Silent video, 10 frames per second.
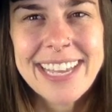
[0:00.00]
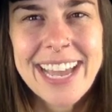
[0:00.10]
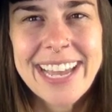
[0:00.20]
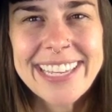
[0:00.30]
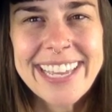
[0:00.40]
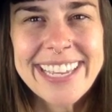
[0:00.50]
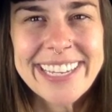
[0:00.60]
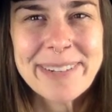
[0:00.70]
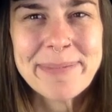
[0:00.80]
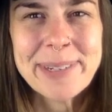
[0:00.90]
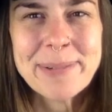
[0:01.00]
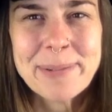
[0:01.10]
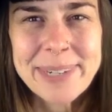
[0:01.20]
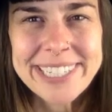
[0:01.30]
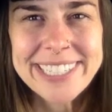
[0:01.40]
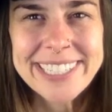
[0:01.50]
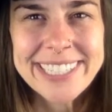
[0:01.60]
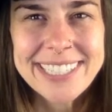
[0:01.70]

I am aware.